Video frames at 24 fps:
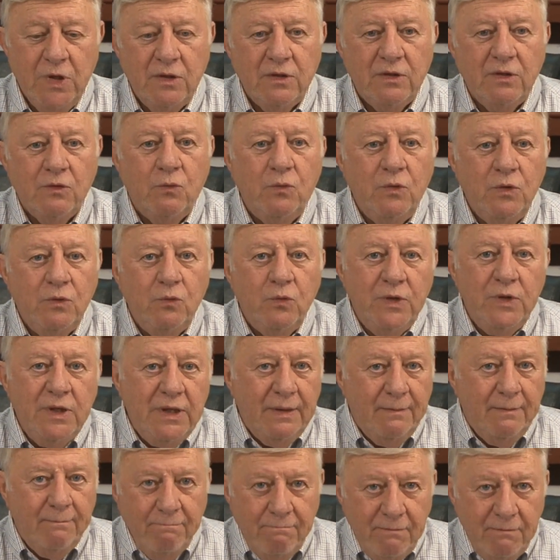that when
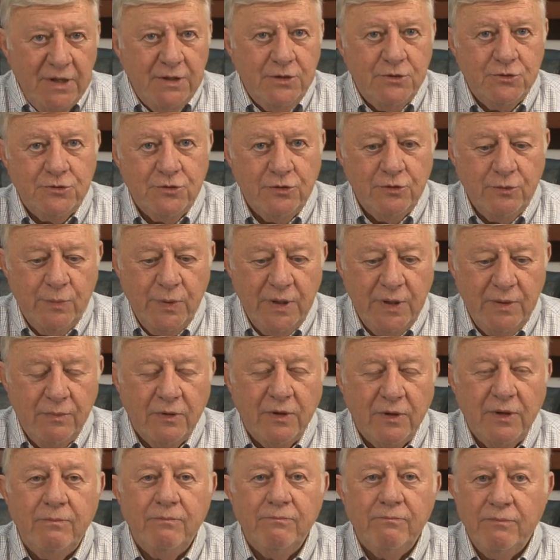we minister to
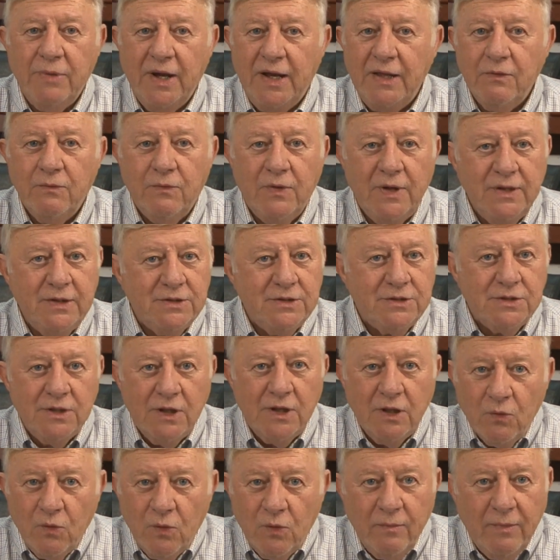people, and by the way, this is
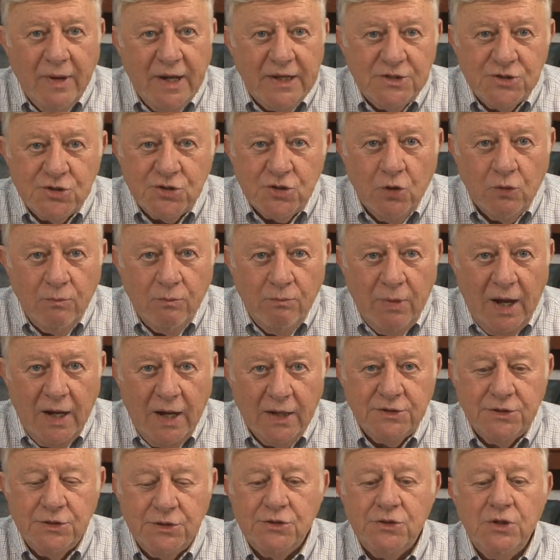another one of my
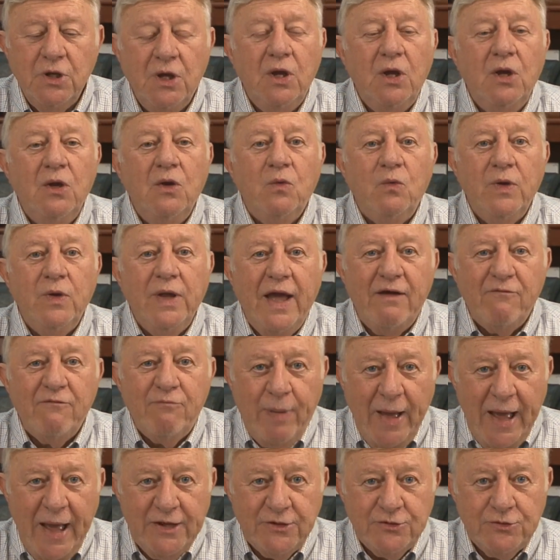soapboxes, we have
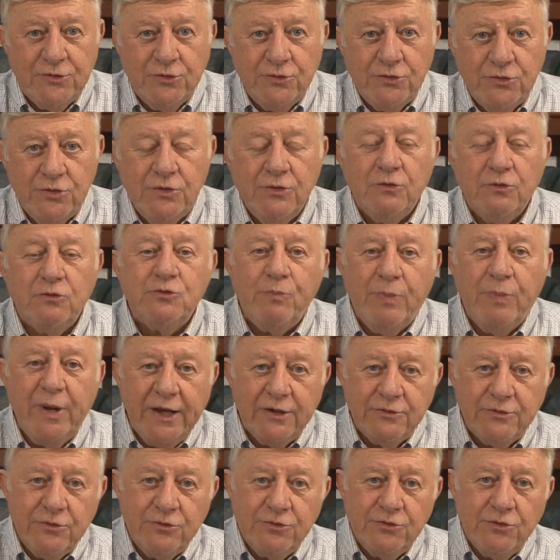pastors. Those
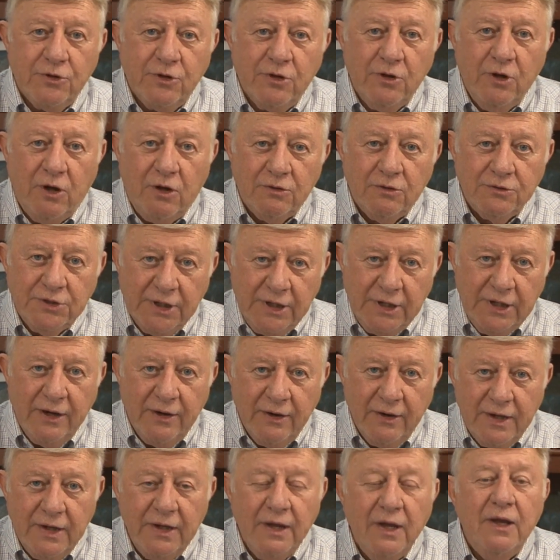pastors are called to
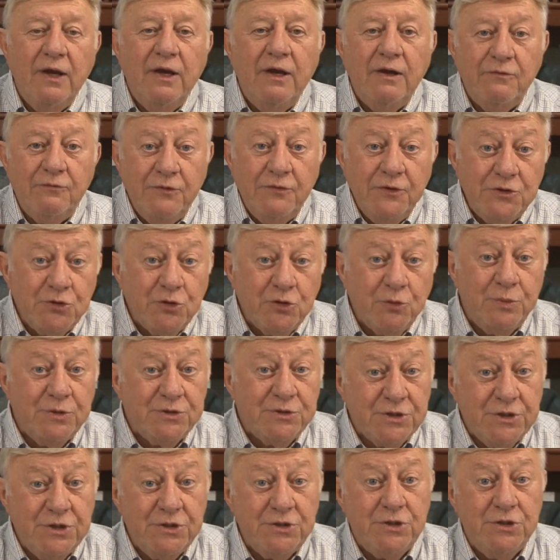carry official
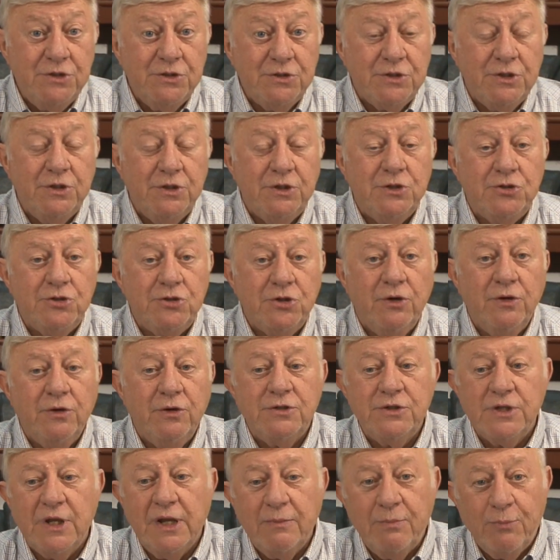positions in the
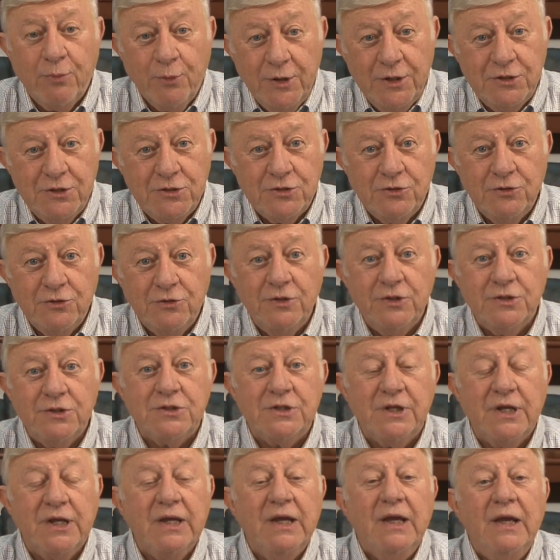church. They preach to us,
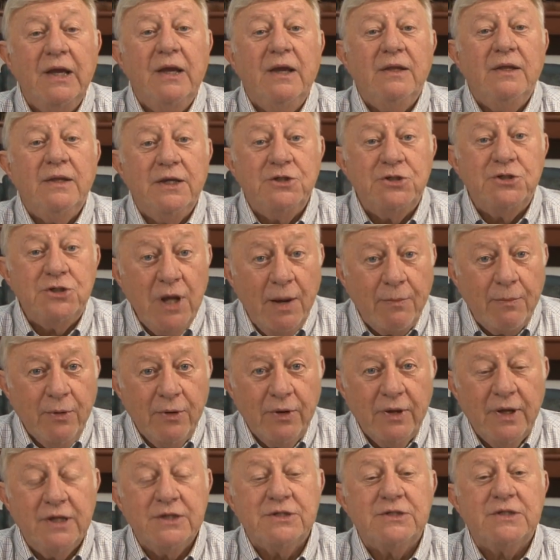they, they
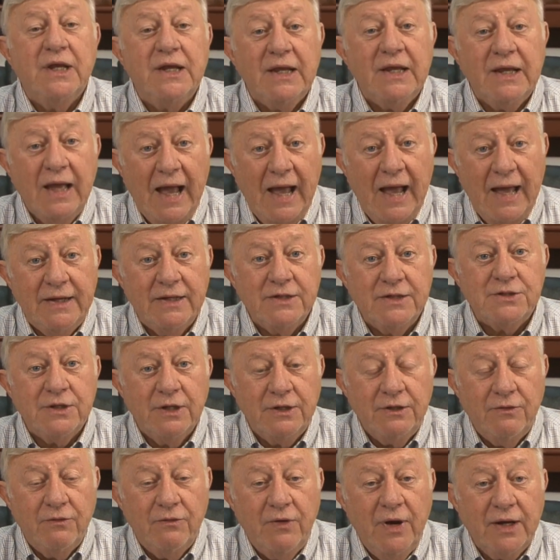shepherd us, they guide us,
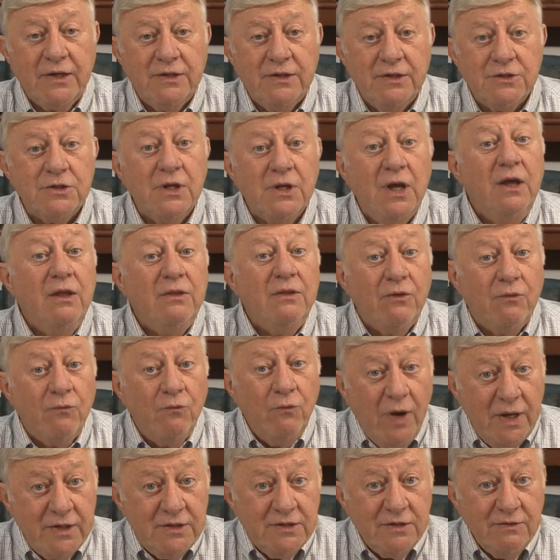they direct us. The
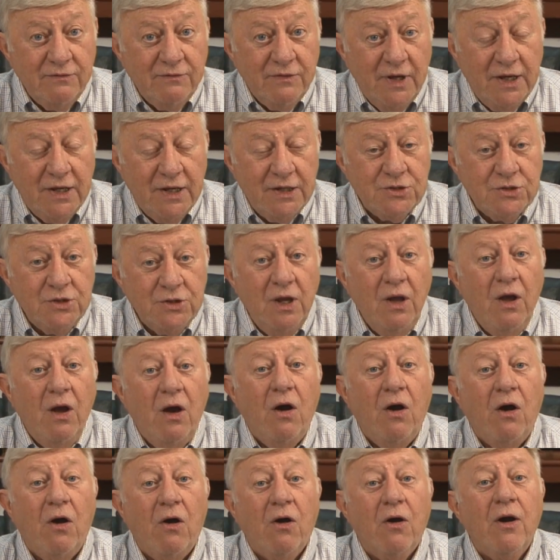rest of us
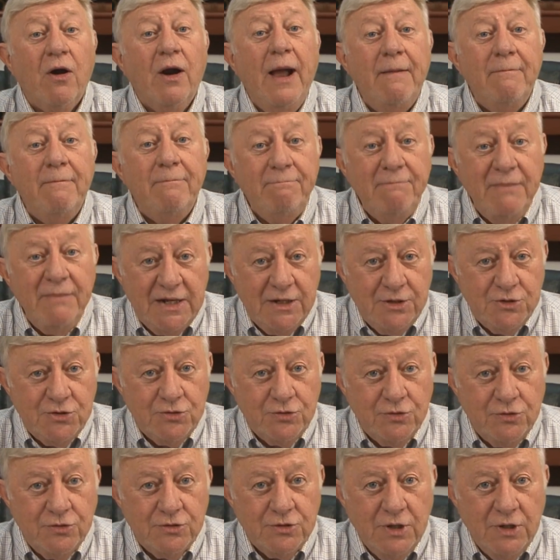are
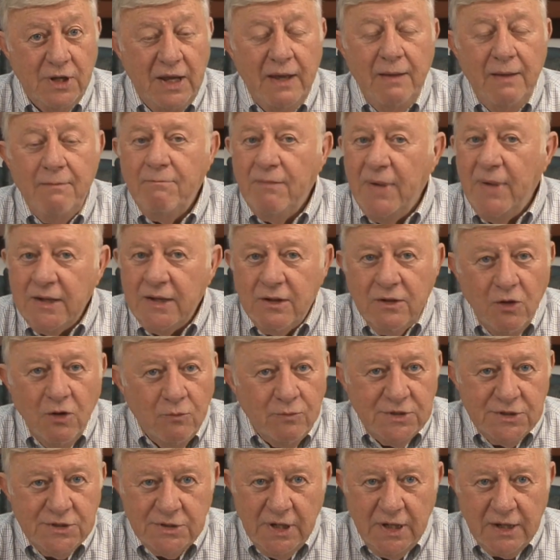ministers. Make no
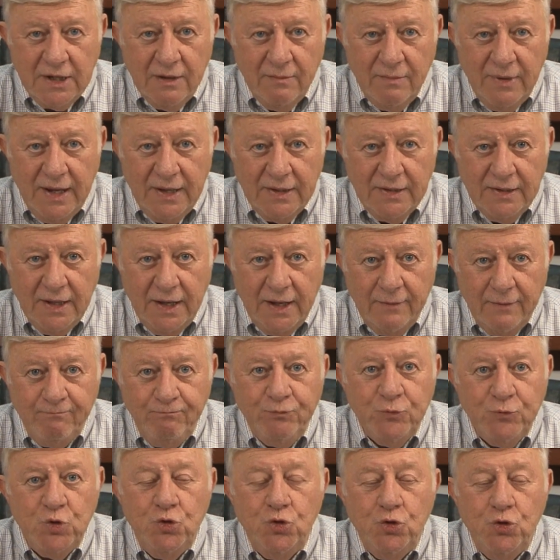mistake about that.
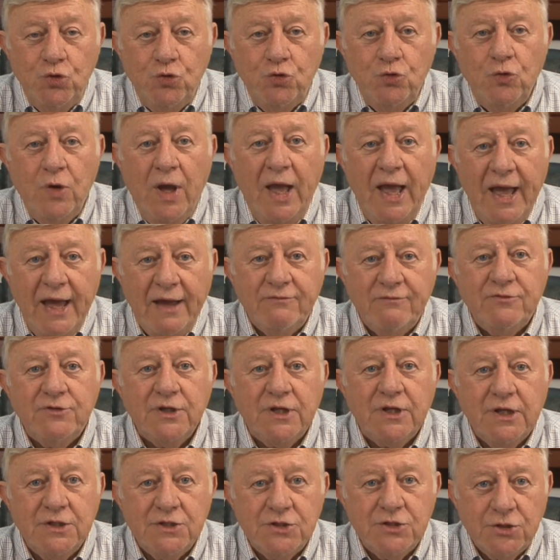You have to
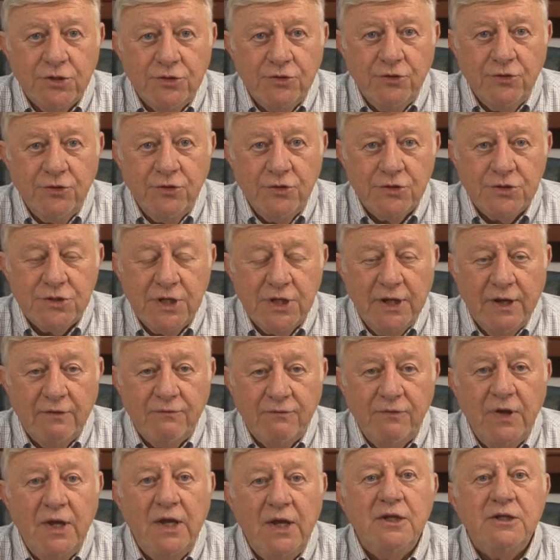consider
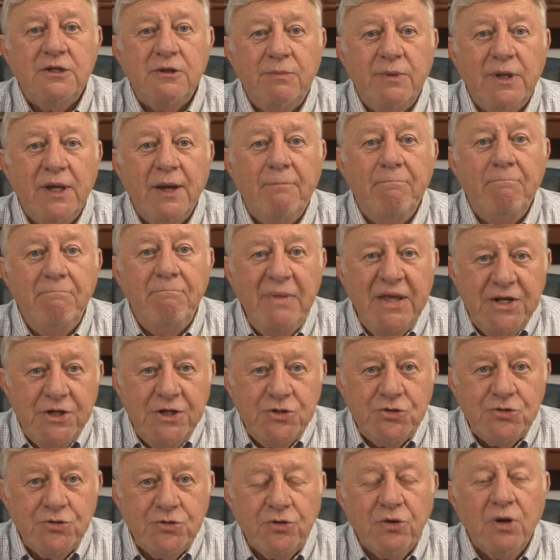yourself to be a
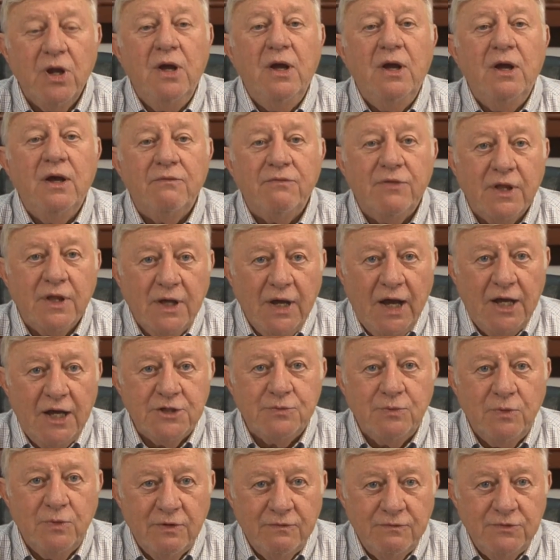minister of the
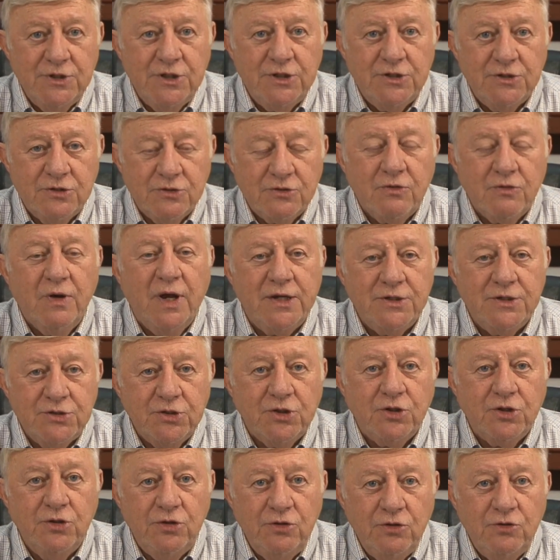gospel of Jesus Christ,
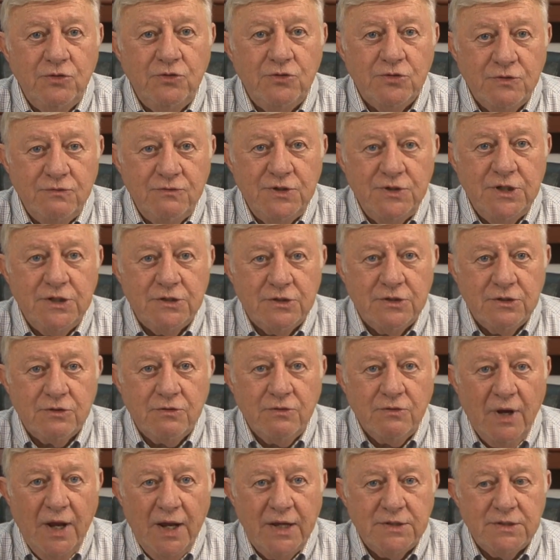the good news of Jesus
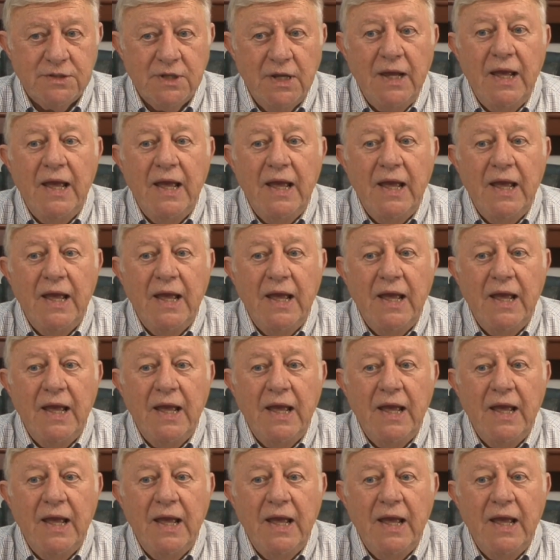Christ.